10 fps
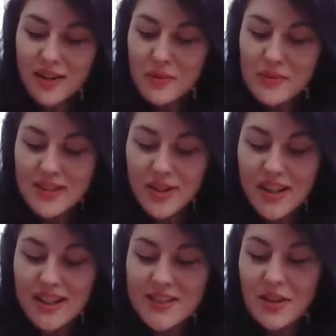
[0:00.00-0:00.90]
we start
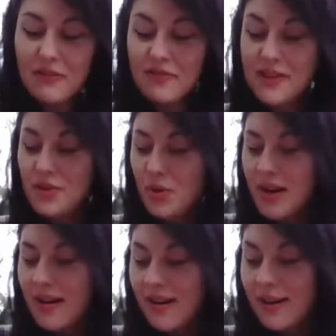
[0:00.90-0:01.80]
getting to the front
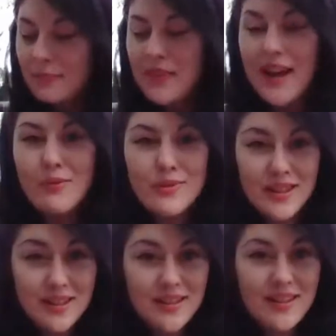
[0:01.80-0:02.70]
doorknob, that
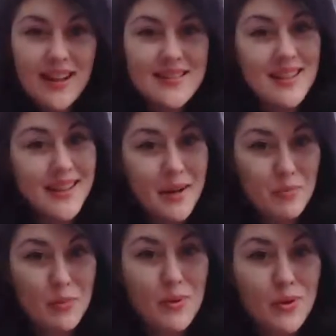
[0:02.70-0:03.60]
one has a lot more
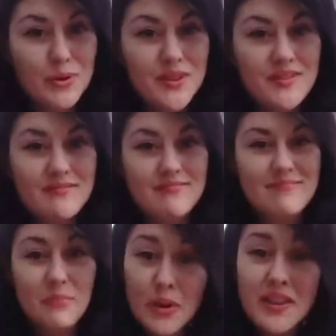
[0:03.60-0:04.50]
mold.
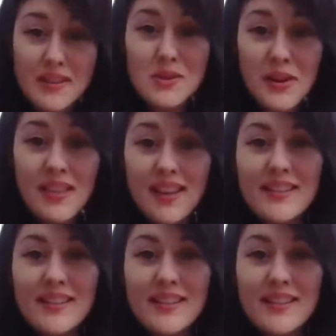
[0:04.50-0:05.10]
More than the toilet.